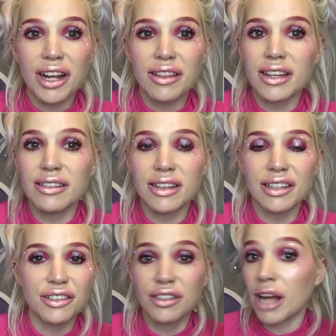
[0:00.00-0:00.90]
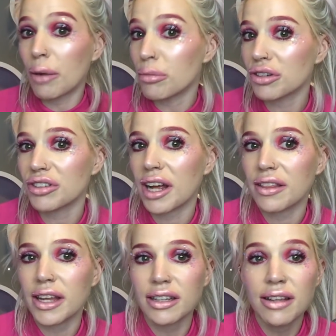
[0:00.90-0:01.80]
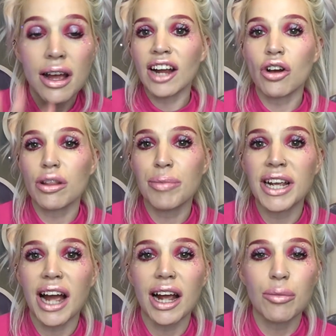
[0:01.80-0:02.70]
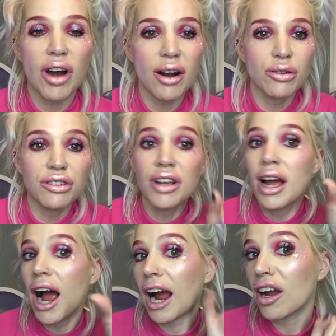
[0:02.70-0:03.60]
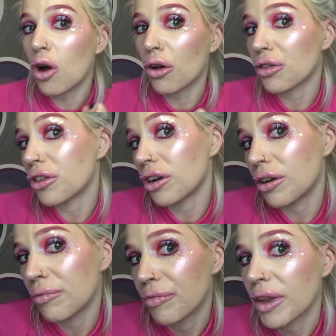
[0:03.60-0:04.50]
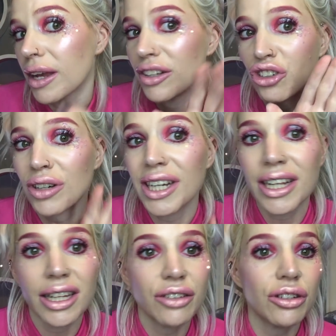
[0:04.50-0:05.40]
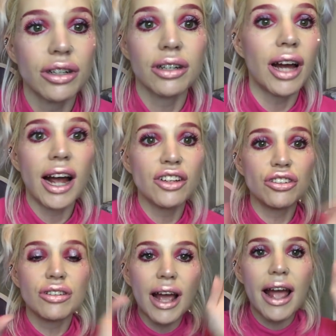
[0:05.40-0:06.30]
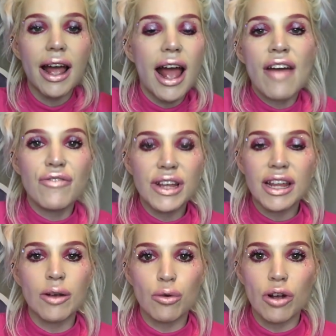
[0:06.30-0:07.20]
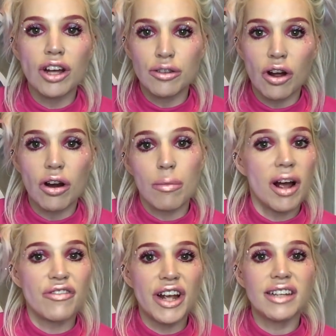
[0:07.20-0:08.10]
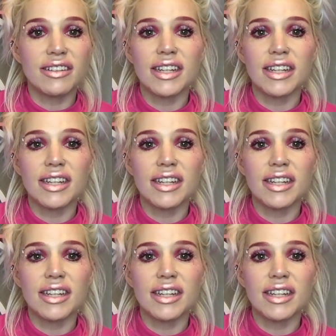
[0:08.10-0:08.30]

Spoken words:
add these glitters. I must add this. I got the pink eyebrows. I got the chunky glitter. Everything has gone on my face